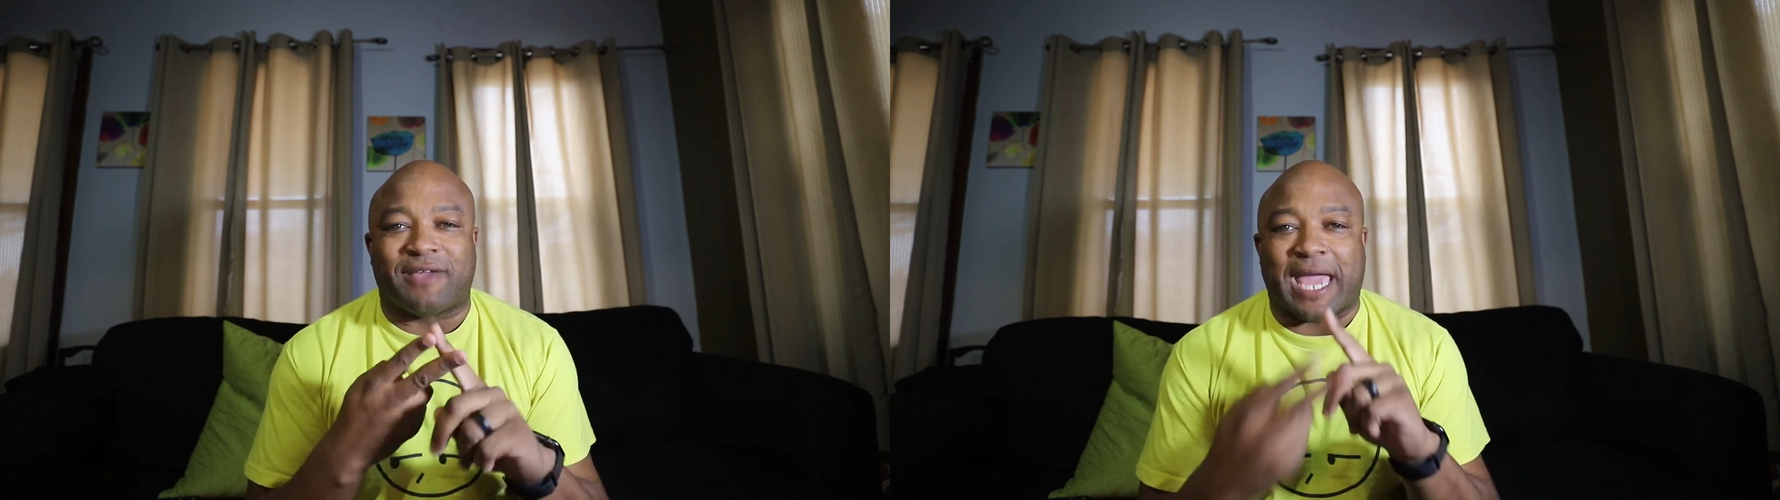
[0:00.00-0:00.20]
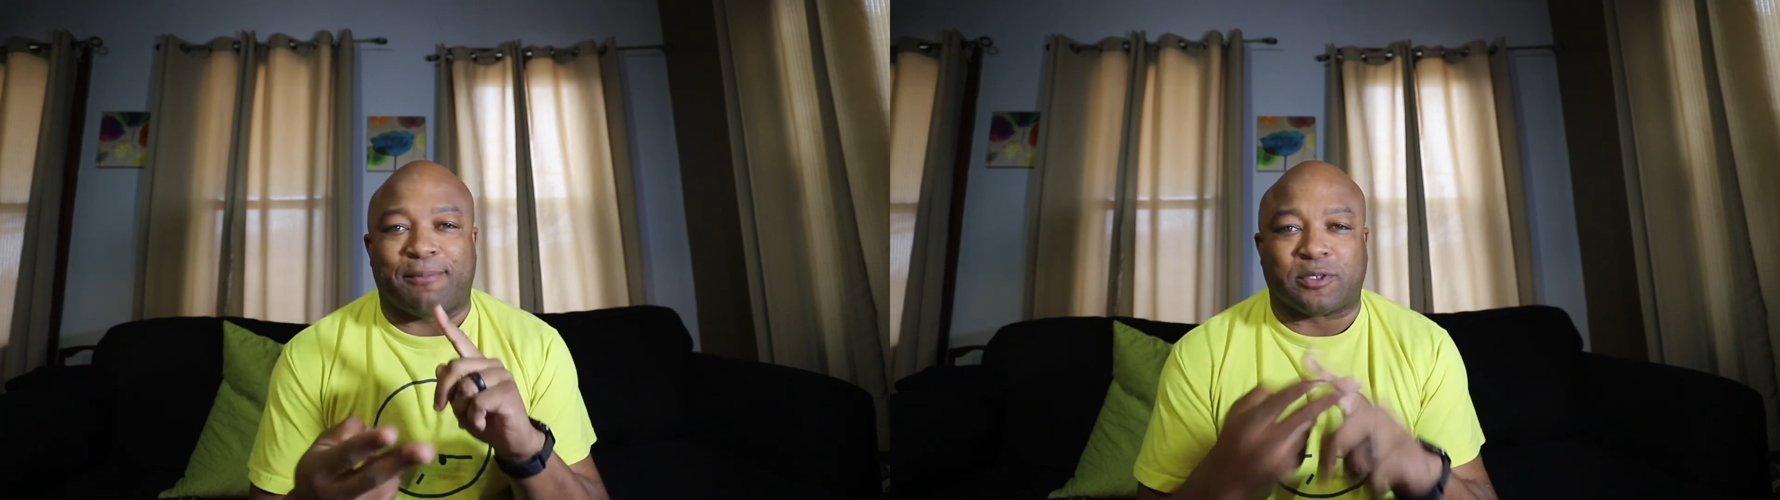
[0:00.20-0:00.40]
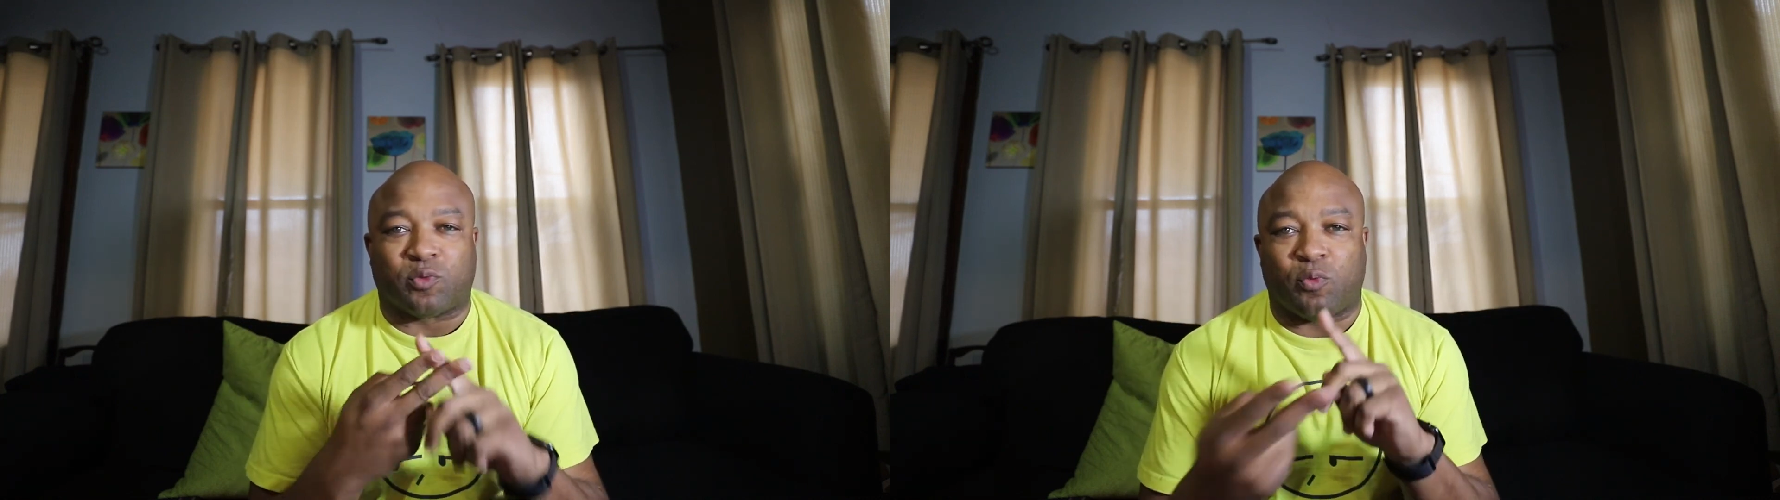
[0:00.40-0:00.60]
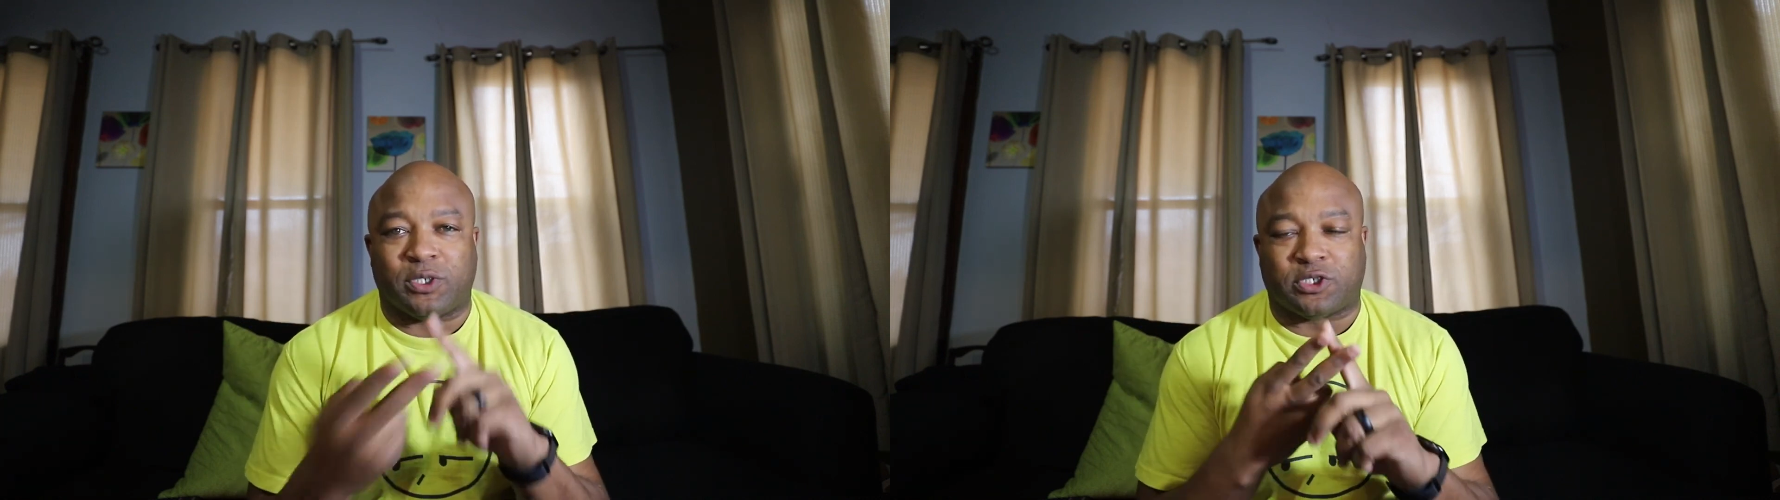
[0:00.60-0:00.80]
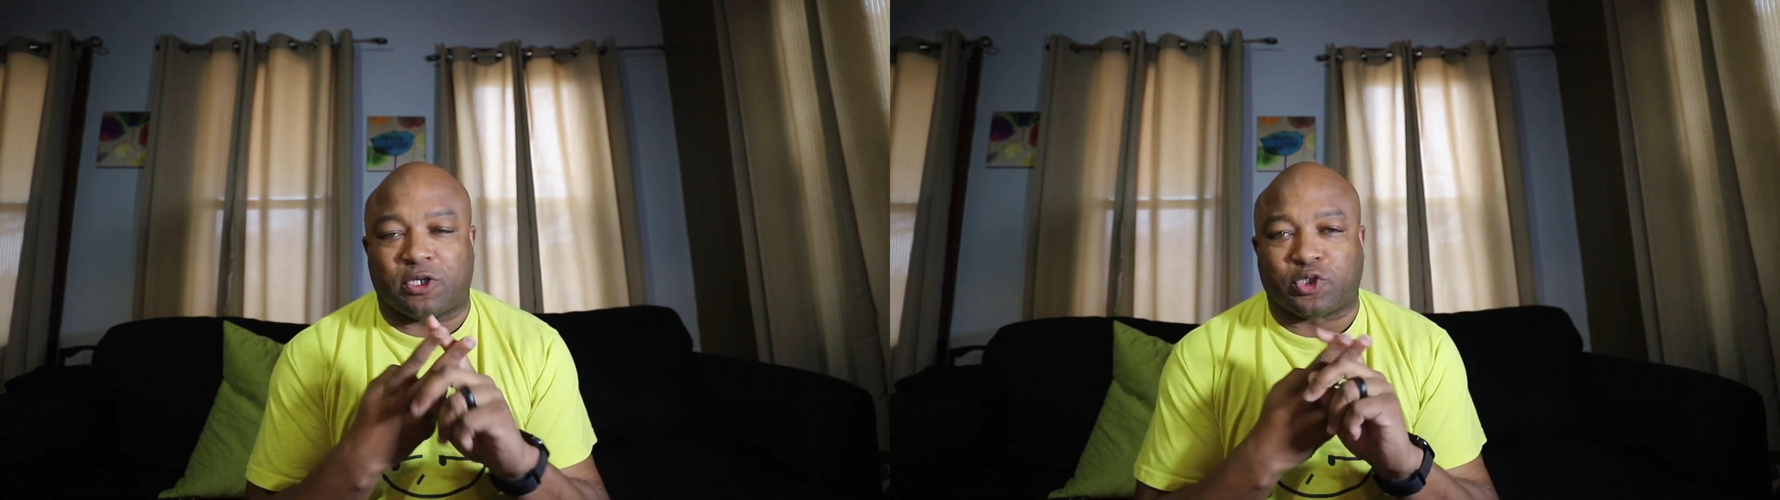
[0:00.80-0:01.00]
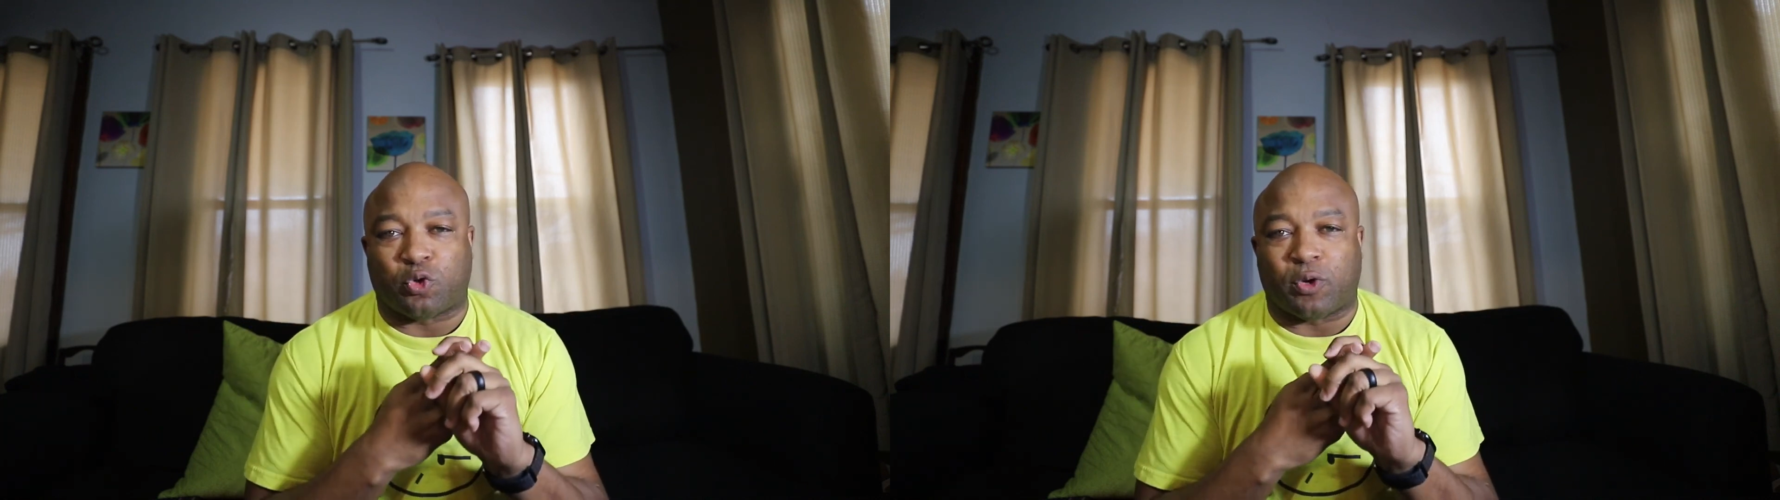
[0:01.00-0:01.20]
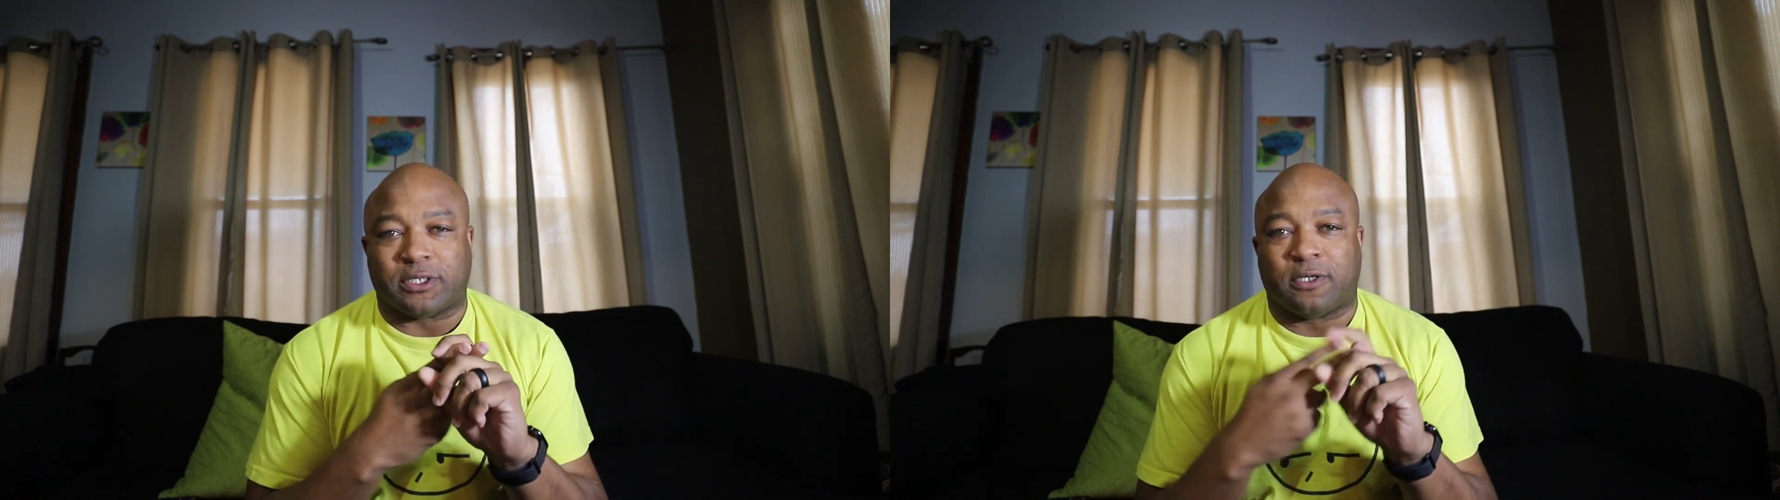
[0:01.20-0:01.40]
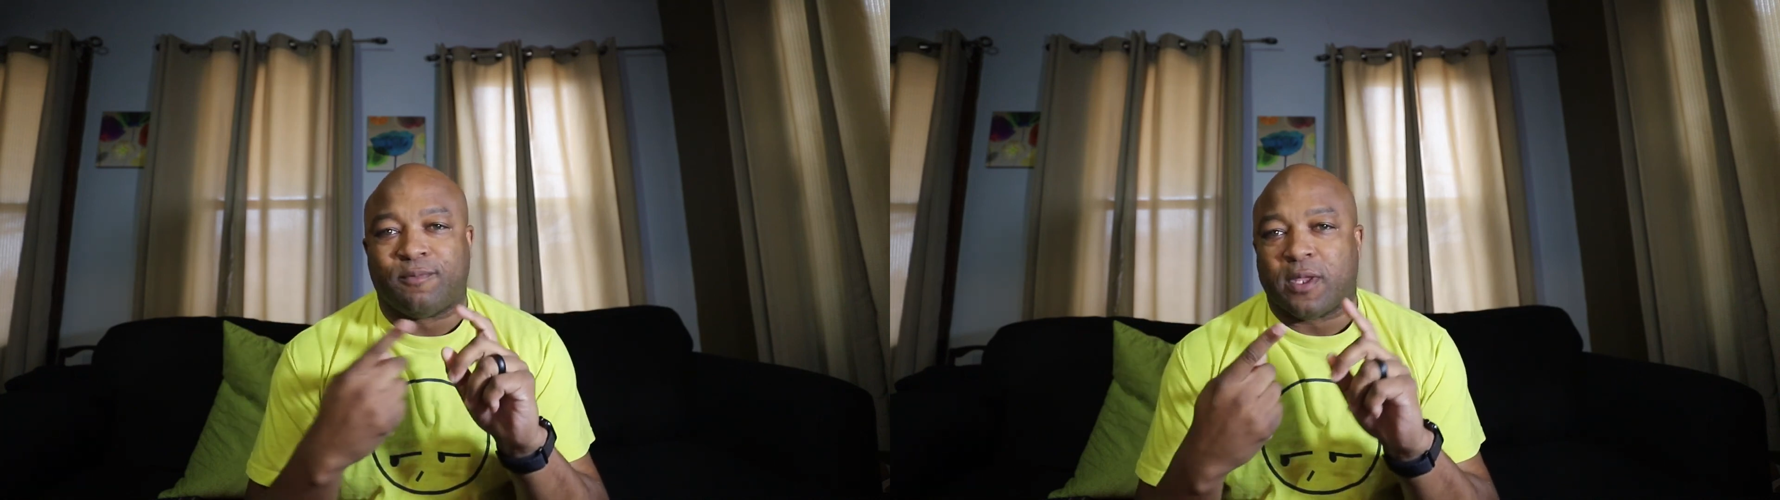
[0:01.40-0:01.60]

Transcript: happens when we share stories.